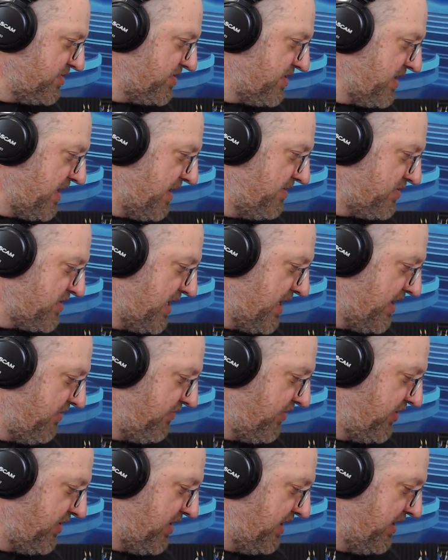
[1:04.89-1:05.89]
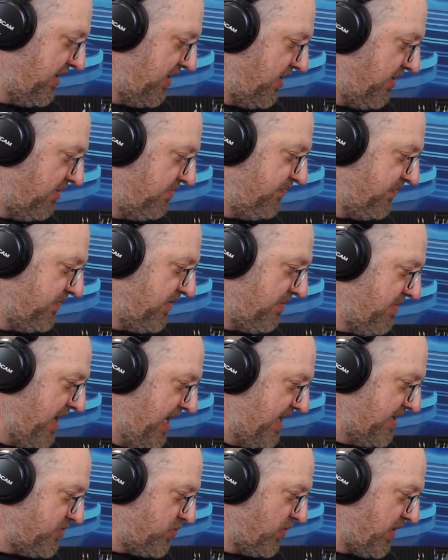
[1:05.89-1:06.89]
I was kind of,
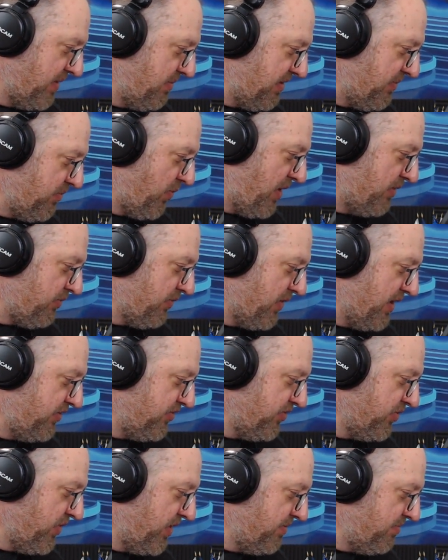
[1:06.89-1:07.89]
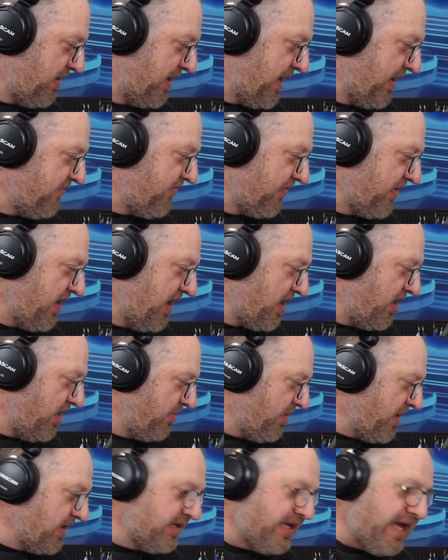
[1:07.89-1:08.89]
amazed when I read through it. I'm like, I forgot all
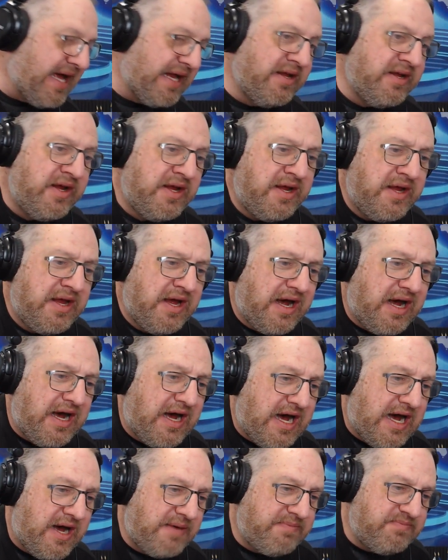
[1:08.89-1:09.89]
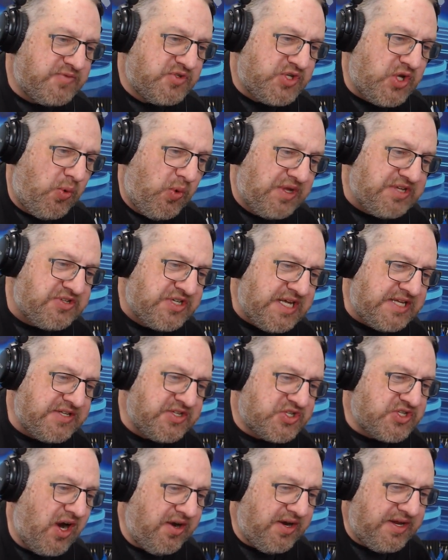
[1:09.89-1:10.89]
about that. So let's get
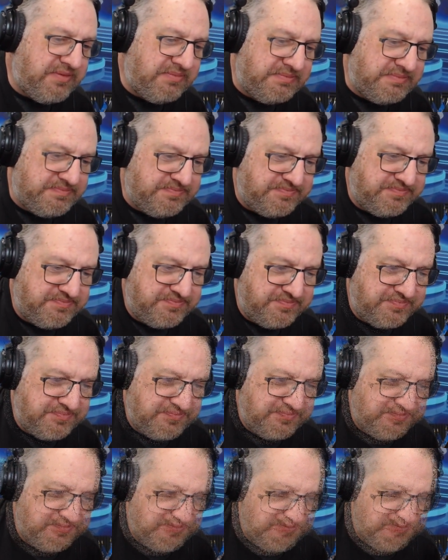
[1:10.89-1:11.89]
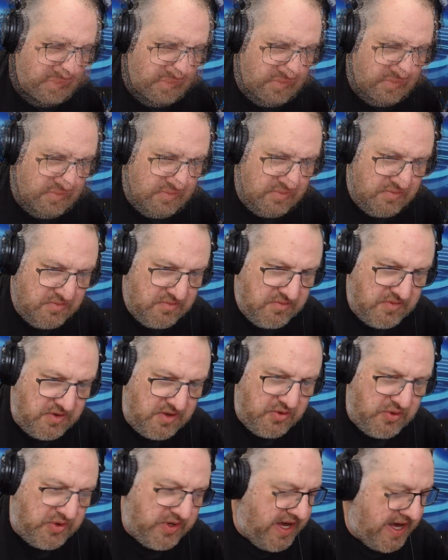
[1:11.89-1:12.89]
started.
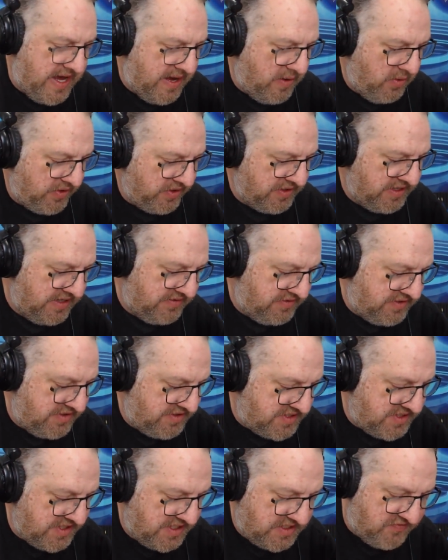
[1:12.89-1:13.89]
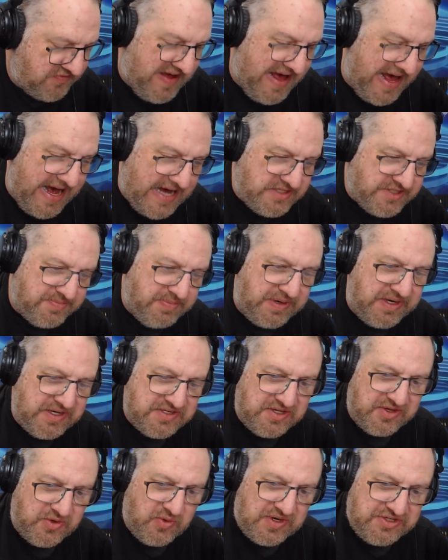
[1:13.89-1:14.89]
Okay, we're going to hit these things fast because
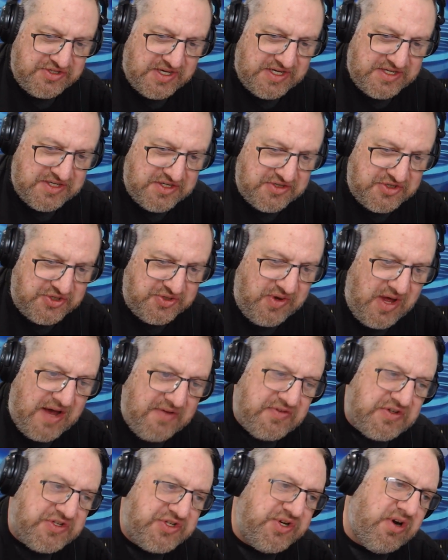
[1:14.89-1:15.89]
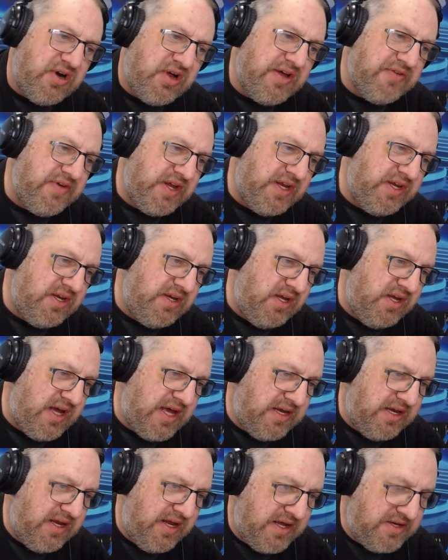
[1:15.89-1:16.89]
otherwise you guys are going to tune off because you all have ADD,
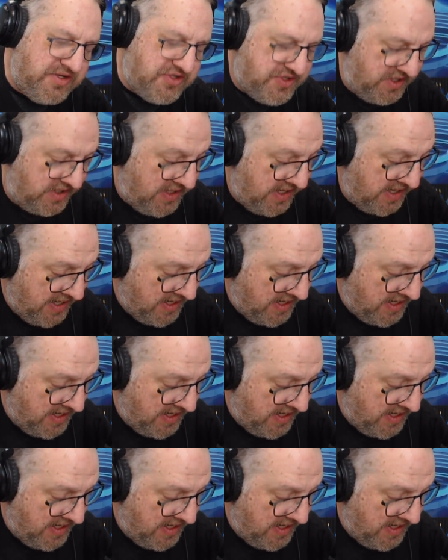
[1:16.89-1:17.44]
ADHD.